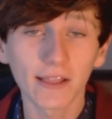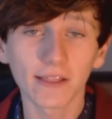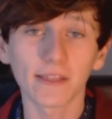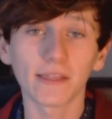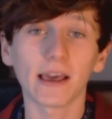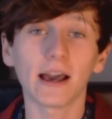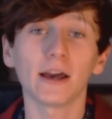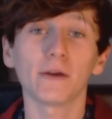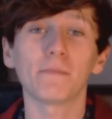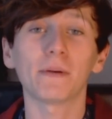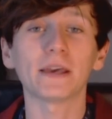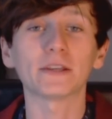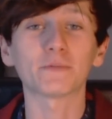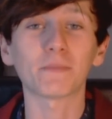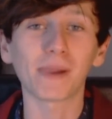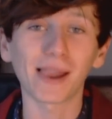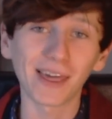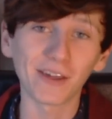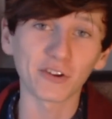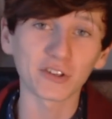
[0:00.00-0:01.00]
then the IP is
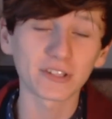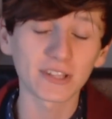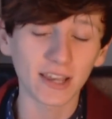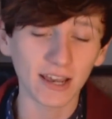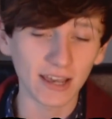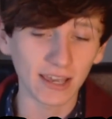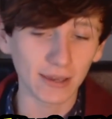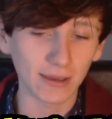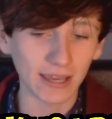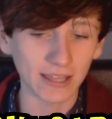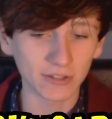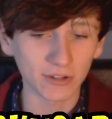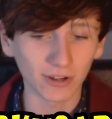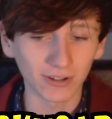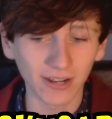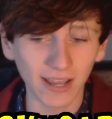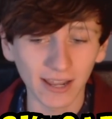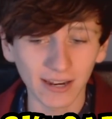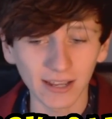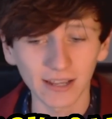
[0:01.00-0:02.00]

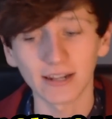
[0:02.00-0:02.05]
play.skycade.net.